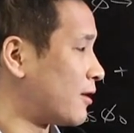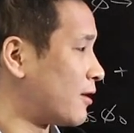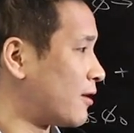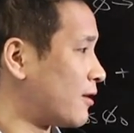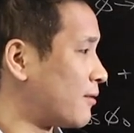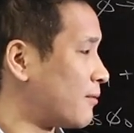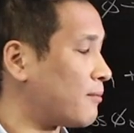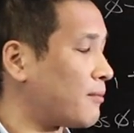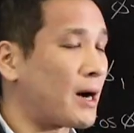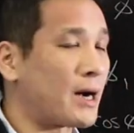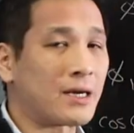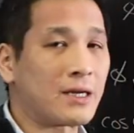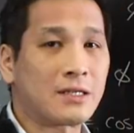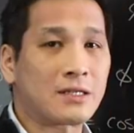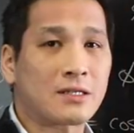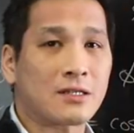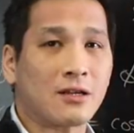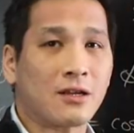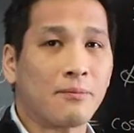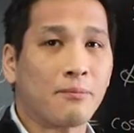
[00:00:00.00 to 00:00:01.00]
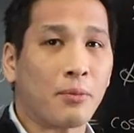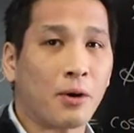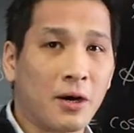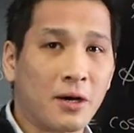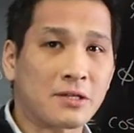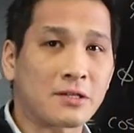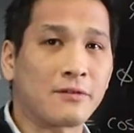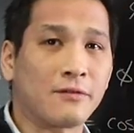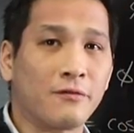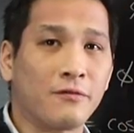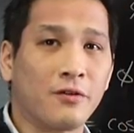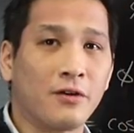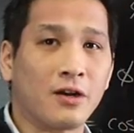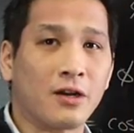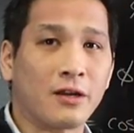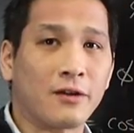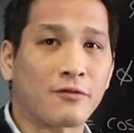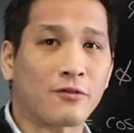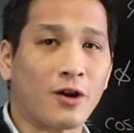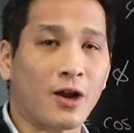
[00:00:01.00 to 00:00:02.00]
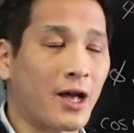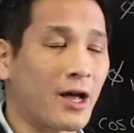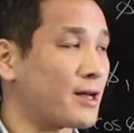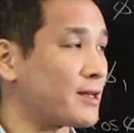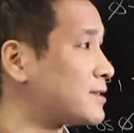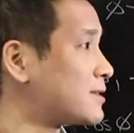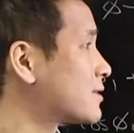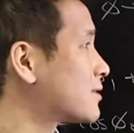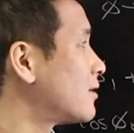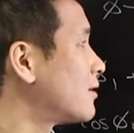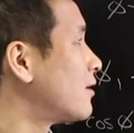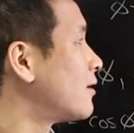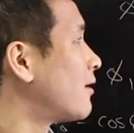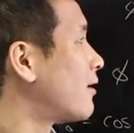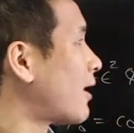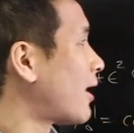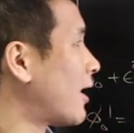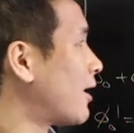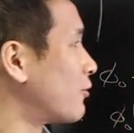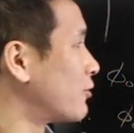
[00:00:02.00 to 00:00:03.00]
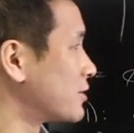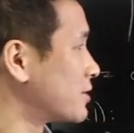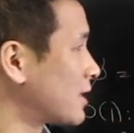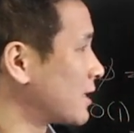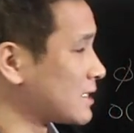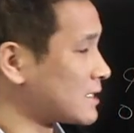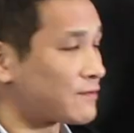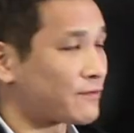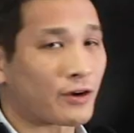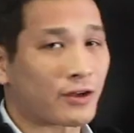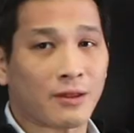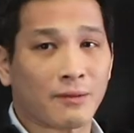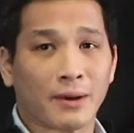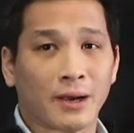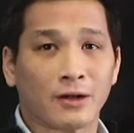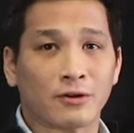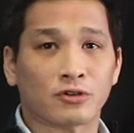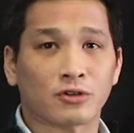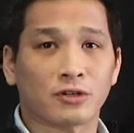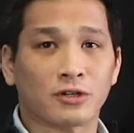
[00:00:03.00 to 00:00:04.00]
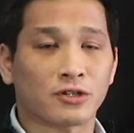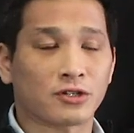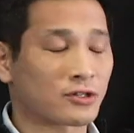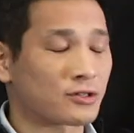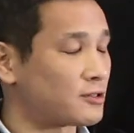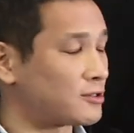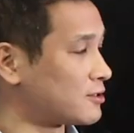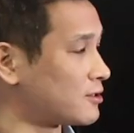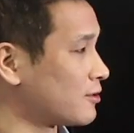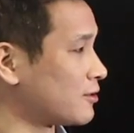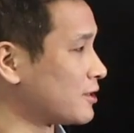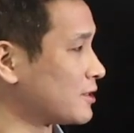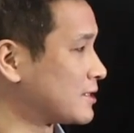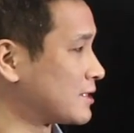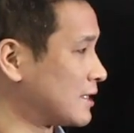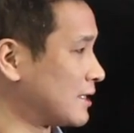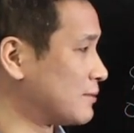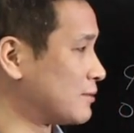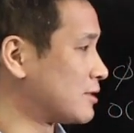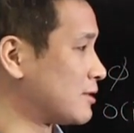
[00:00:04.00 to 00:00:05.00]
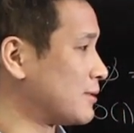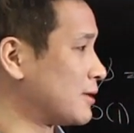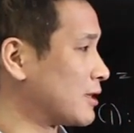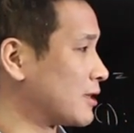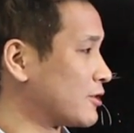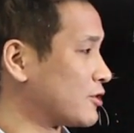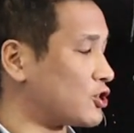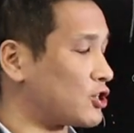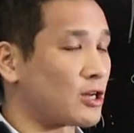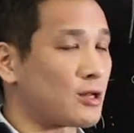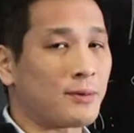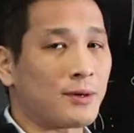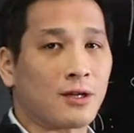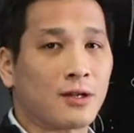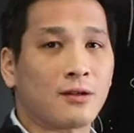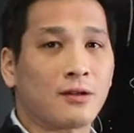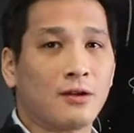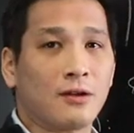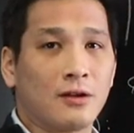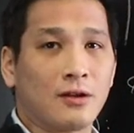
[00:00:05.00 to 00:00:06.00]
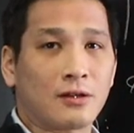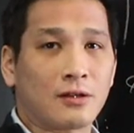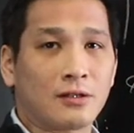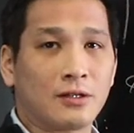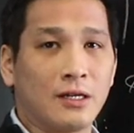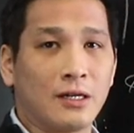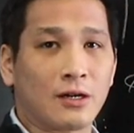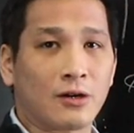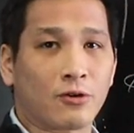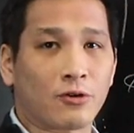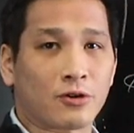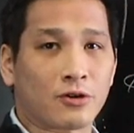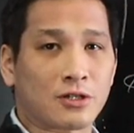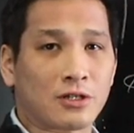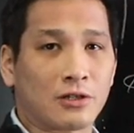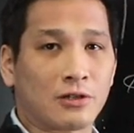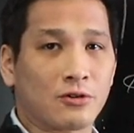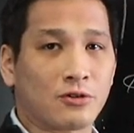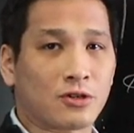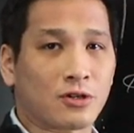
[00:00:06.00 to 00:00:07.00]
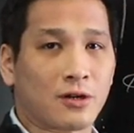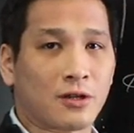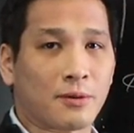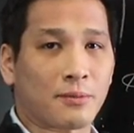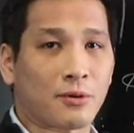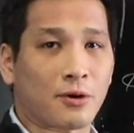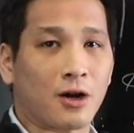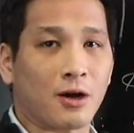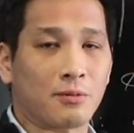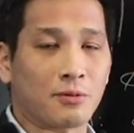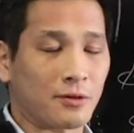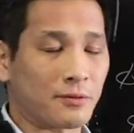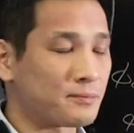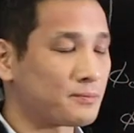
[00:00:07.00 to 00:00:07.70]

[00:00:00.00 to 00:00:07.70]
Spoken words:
minus and positive infinity for s, I will satisfy the boundary condition. So this seems to be a legitimate leading order solution to the problem.